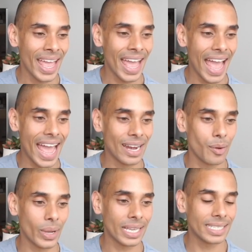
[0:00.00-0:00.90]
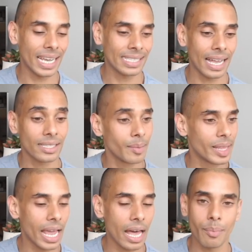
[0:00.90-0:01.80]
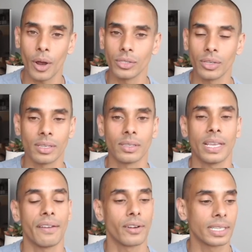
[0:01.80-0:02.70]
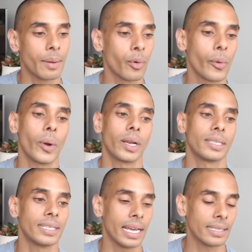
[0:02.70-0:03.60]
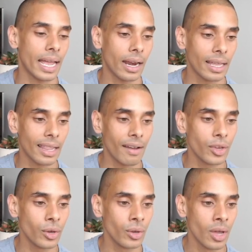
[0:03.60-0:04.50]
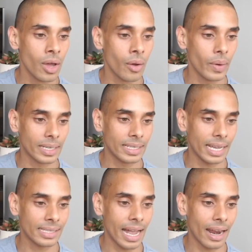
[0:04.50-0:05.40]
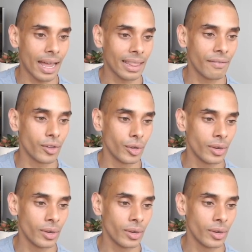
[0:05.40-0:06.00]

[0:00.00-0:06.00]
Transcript: And we could test out some of the other poses. So say, for example, we wanted to test out I love you. we can test out I love you.